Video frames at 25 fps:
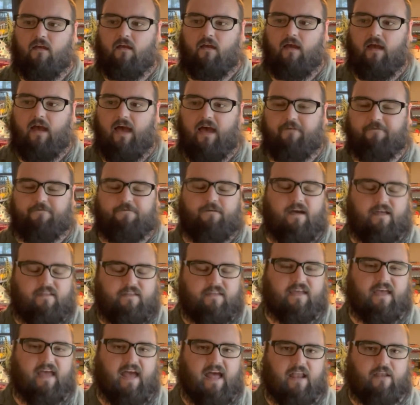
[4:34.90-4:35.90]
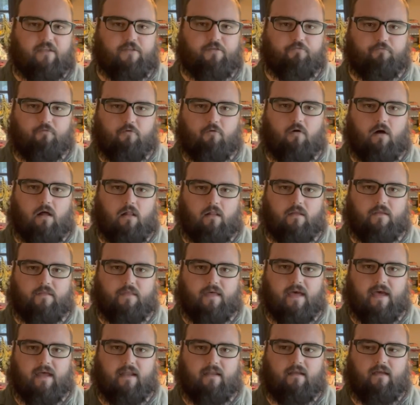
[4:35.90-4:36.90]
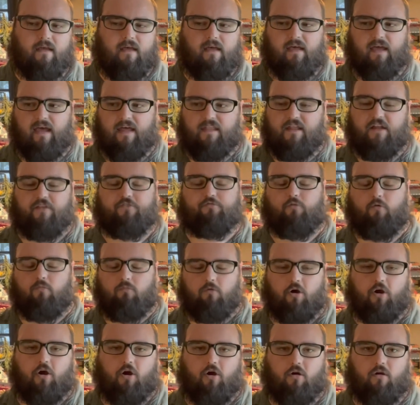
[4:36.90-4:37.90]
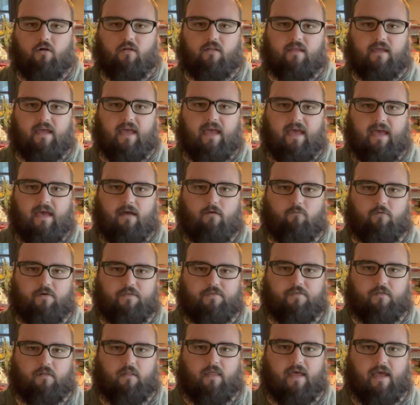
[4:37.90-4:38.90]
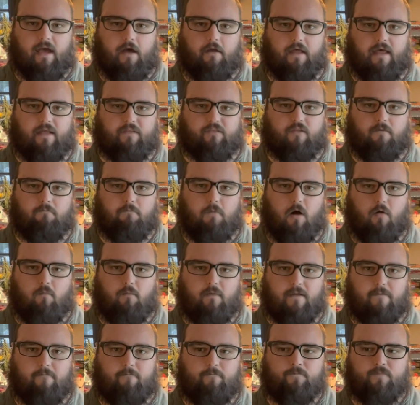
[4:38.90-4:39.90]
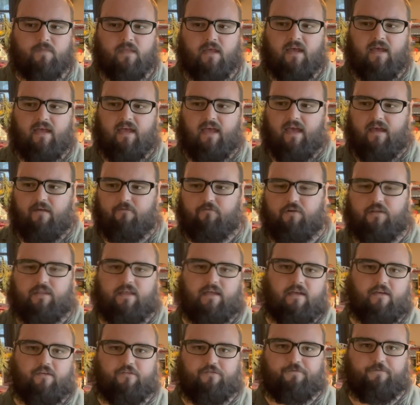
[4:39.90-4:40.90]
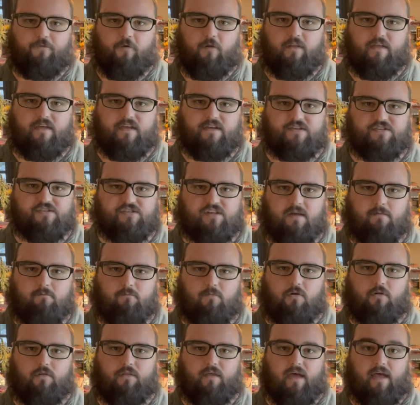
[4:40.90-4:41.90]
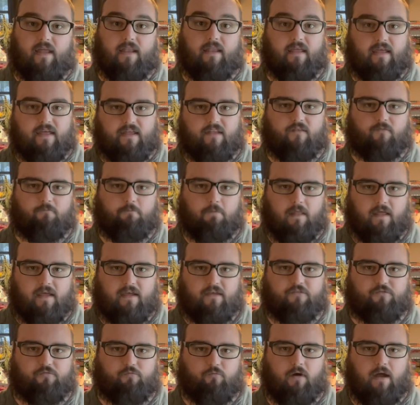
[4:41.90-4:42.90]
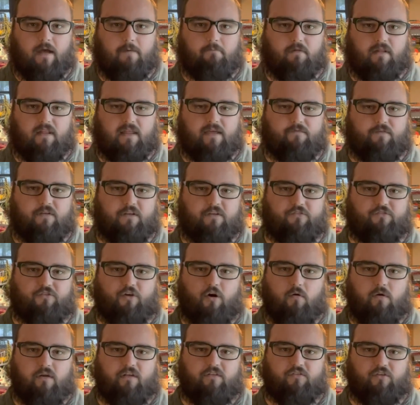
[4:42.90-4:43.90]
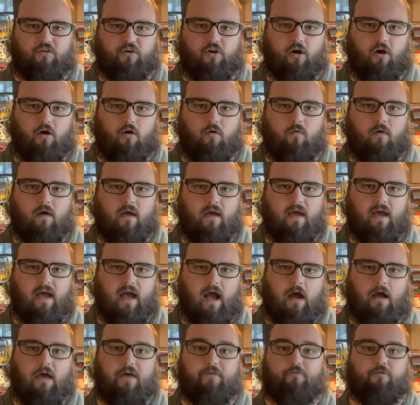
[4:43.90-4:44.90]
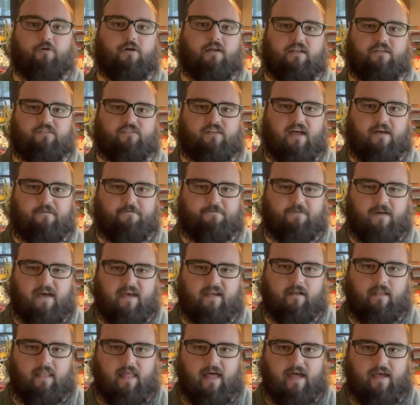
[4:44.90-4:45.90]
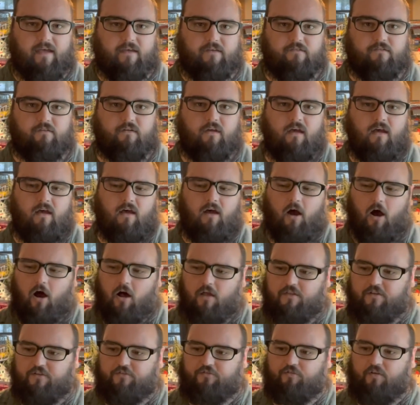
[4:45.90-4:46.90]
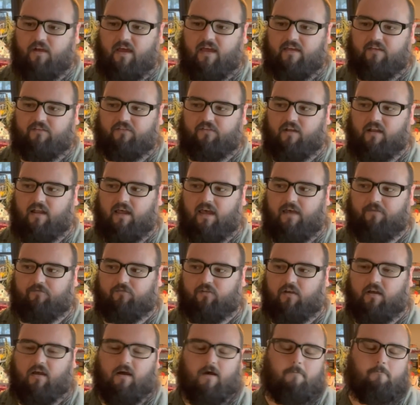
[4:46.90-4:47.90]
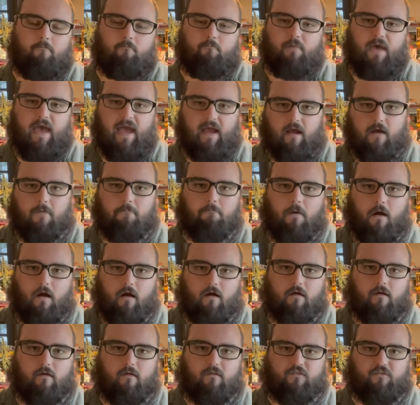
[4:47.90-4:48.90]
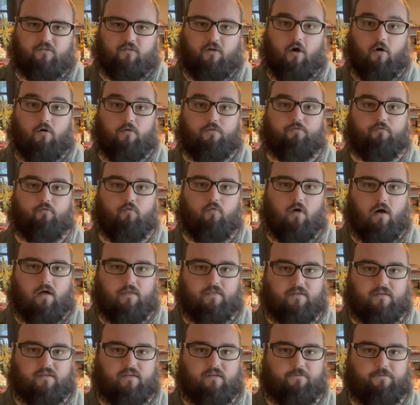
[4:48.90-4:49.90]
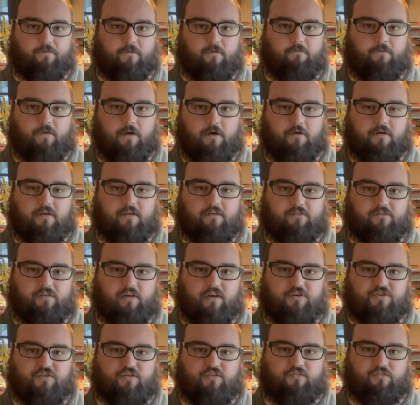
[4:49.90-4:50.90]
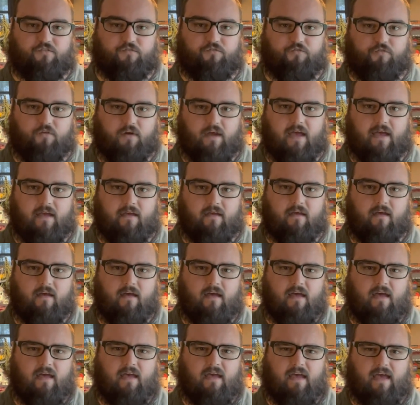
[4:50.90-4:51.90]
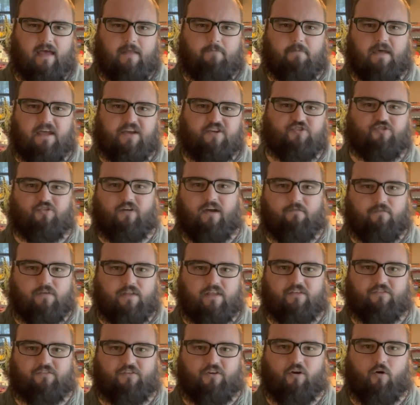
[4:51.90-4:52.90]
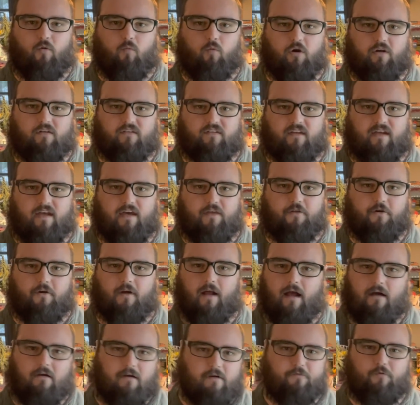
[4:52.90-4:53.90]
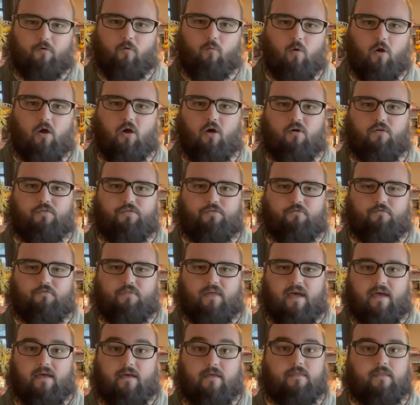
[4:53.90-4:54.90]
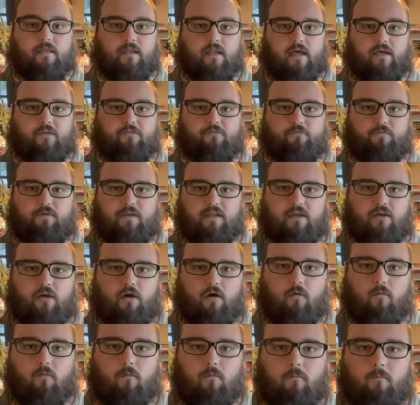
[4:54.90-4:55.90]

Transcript: I've finally gotten through all of that, and that's where we're currently at with the layout at the moment. Everything is fully assembled and in place where I believe it is going to go. However, it is not finalized. All the track is going to have to come back apart to go through all the different various sections of track and make sure everything's going to work together. However, we'll go through that in the next video.